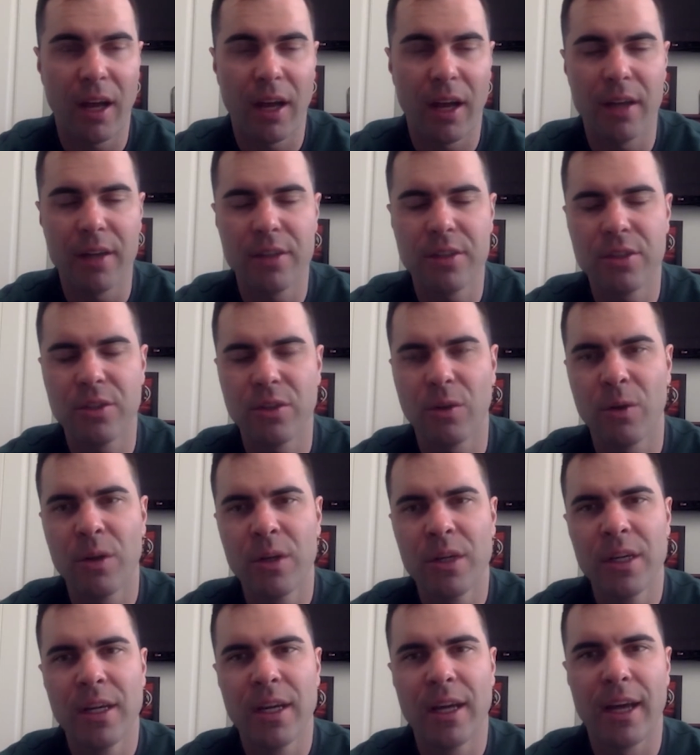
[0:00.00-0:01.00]
So
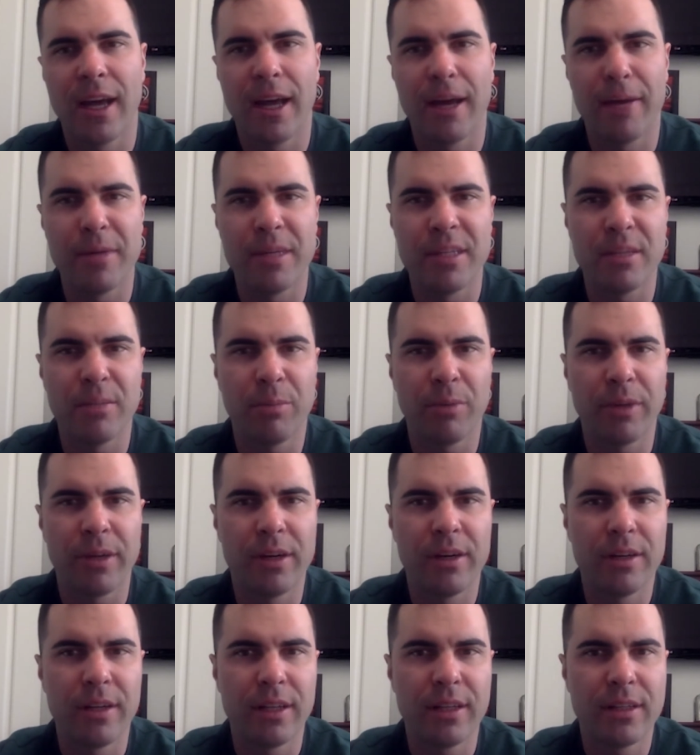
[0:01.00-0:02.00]
he's a
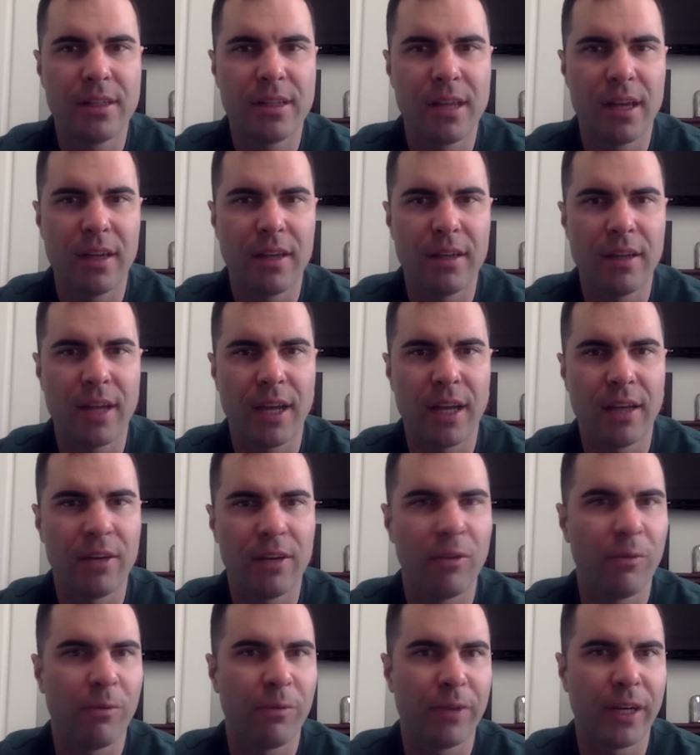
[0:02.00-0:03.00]
player that you kind of
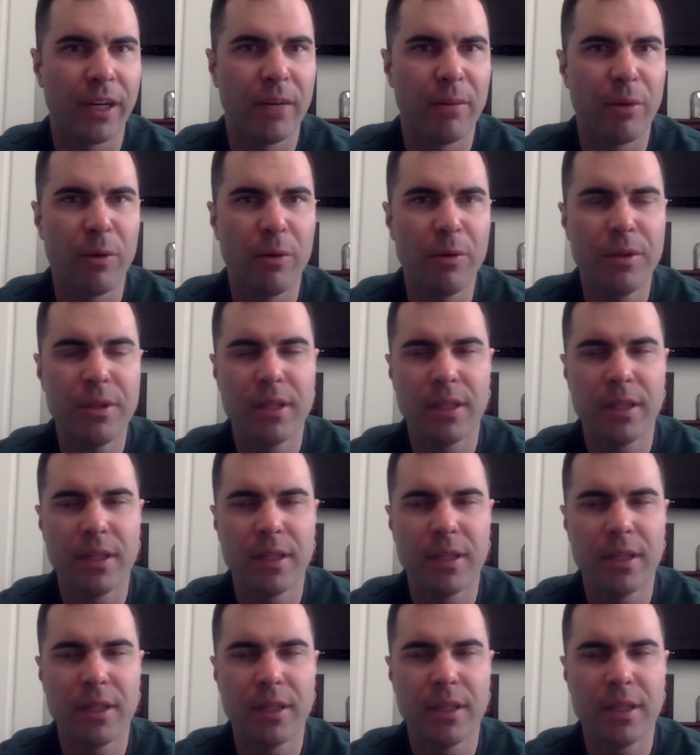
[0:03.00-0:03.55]
don't forget about,